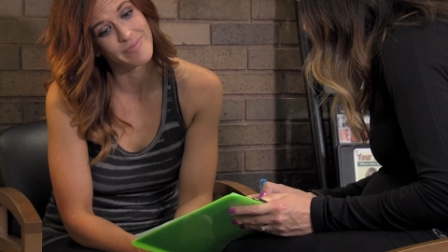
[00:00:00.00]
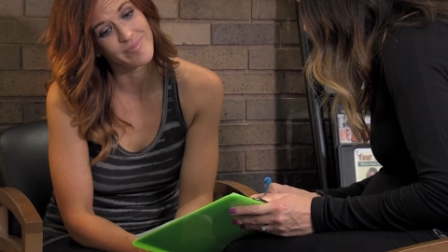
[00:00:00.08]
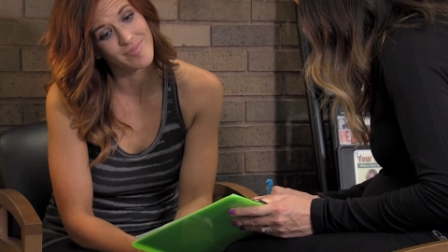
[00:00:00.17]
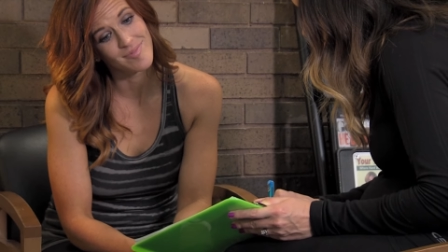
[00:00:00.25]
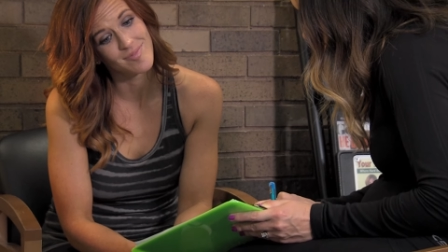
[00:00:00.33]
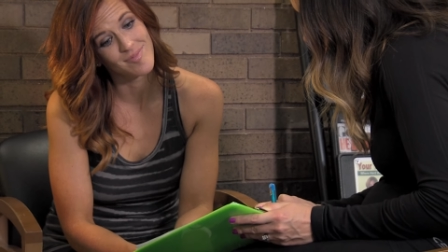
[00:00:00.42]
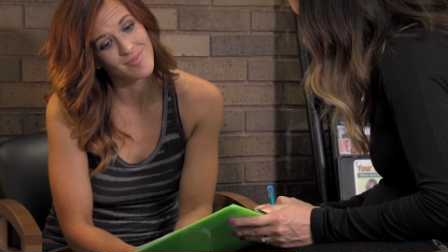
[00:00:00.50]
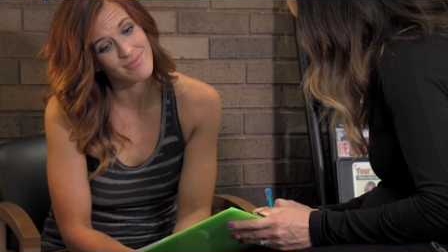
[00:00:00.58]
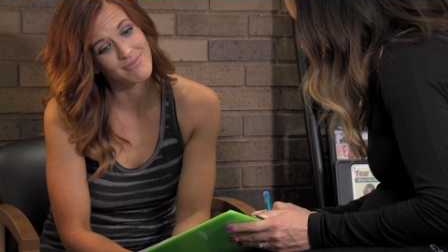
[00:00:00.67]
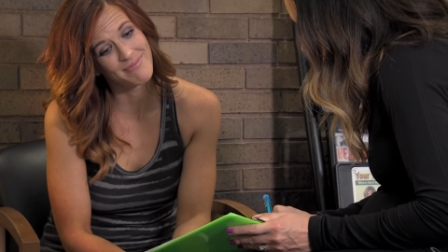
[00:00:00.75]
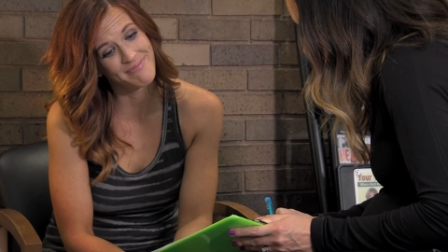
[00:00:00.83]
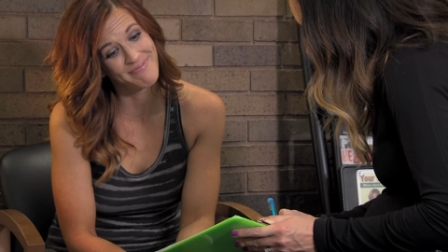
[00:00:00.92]
you get
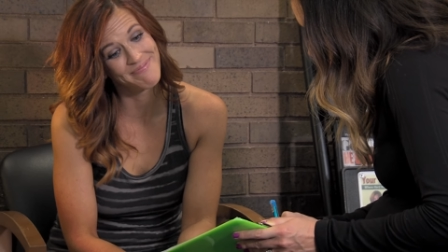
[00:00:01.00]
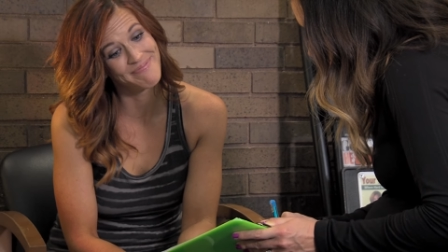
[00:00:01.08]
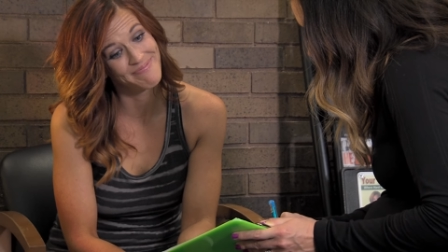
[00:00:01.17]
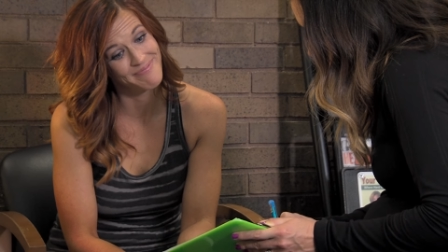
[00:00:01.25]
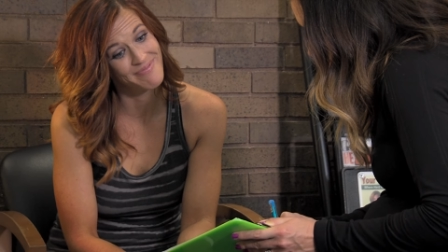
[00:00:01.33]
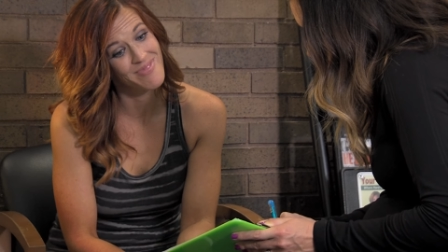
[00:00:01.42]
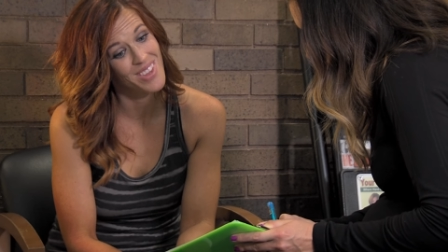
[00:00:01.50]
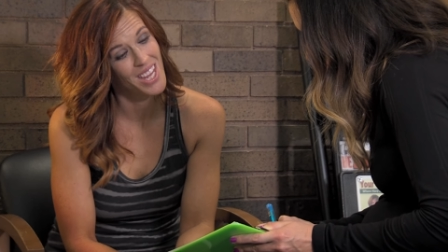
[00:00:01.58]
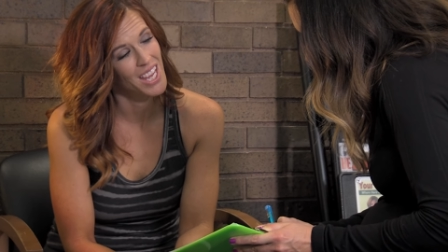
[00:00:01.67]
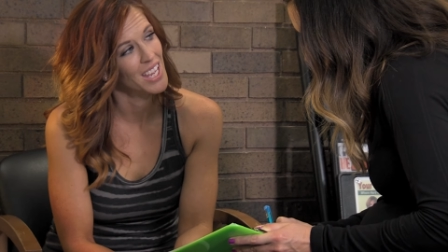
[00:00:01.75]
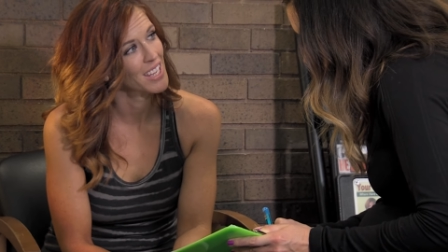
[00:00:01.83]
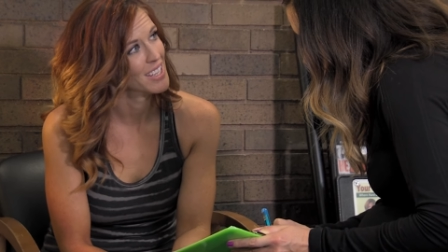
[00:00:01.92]
started, whether that's
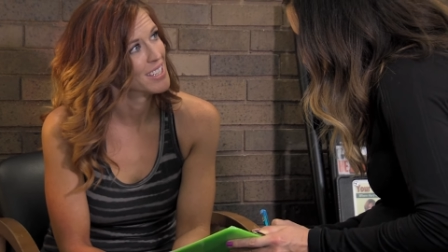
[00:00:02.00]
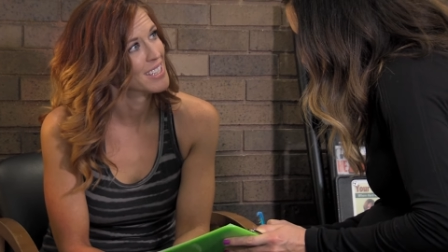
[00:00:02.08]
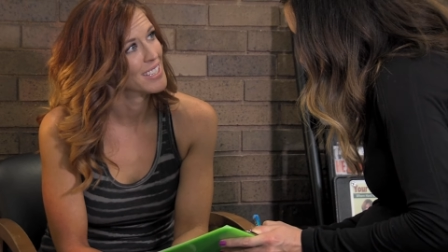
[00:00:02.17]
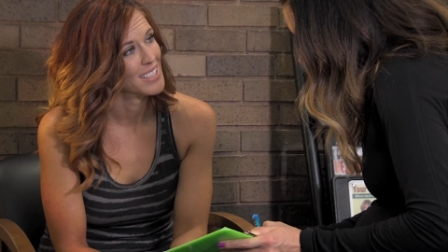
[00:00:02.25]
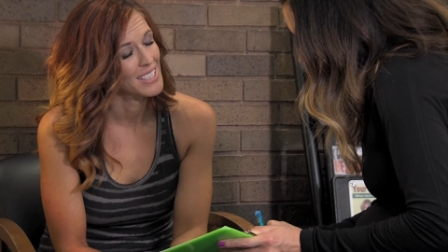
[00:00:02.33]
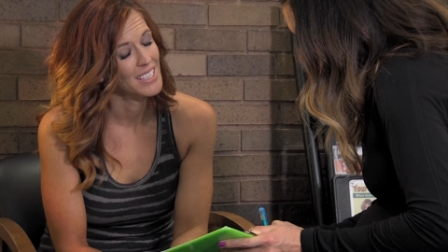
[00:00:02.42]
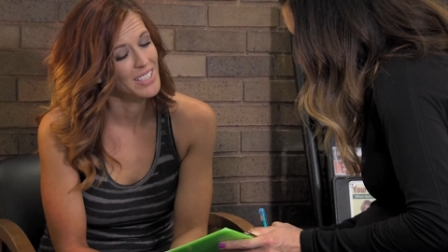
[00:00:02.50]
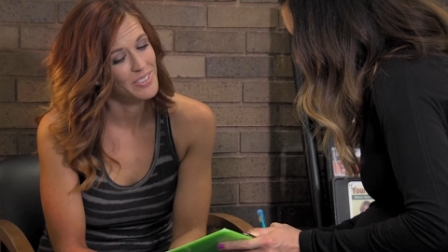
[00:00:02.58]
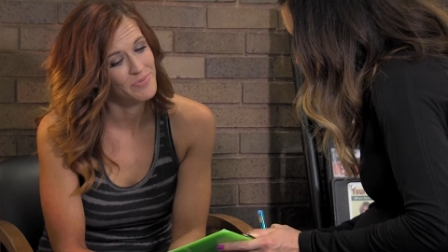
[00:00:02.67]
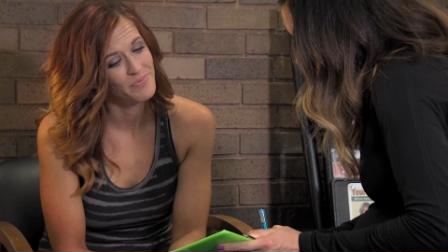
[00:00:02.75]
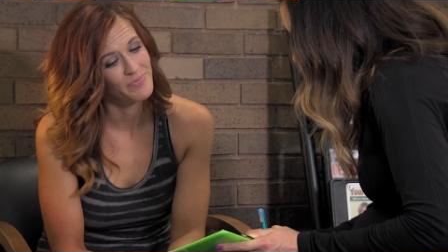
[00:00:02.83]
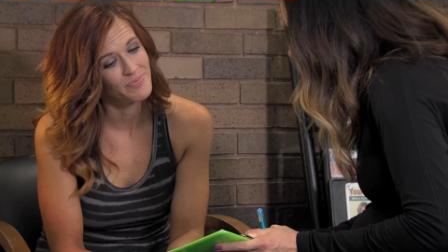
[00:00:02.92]
machine
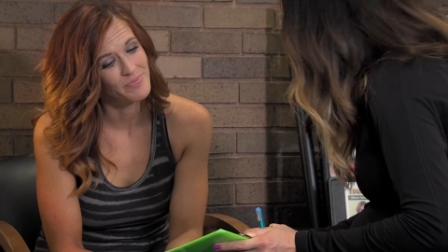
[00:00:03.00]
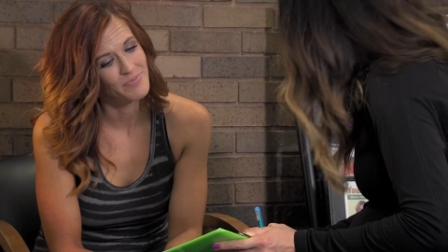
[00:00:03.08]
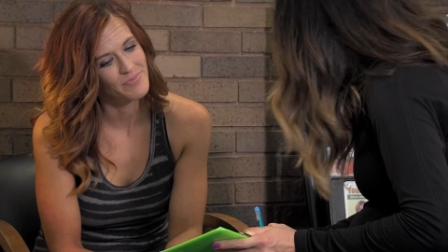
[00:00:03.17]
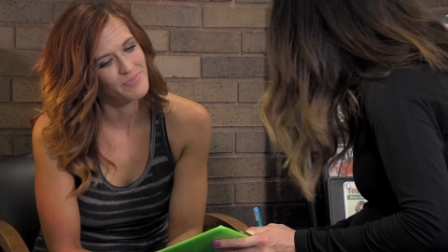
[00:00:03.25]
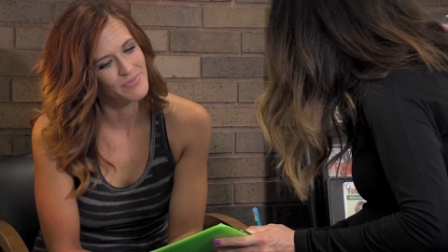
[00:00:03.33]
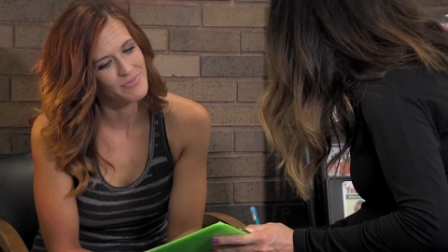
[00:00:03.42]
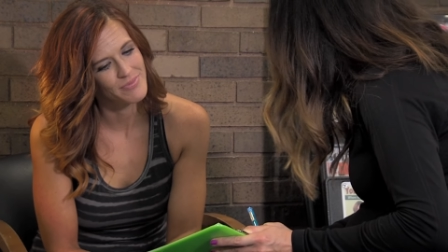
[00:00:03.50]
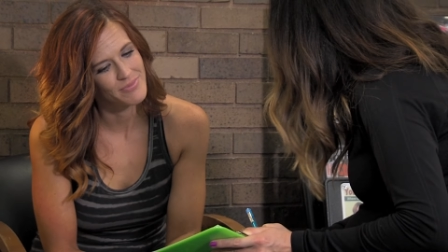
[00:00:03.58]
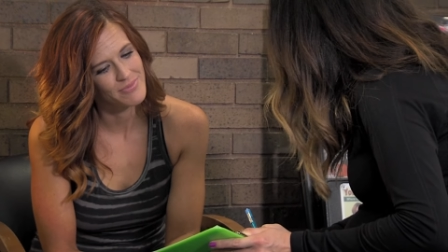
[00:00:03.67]
orientation, goal setting,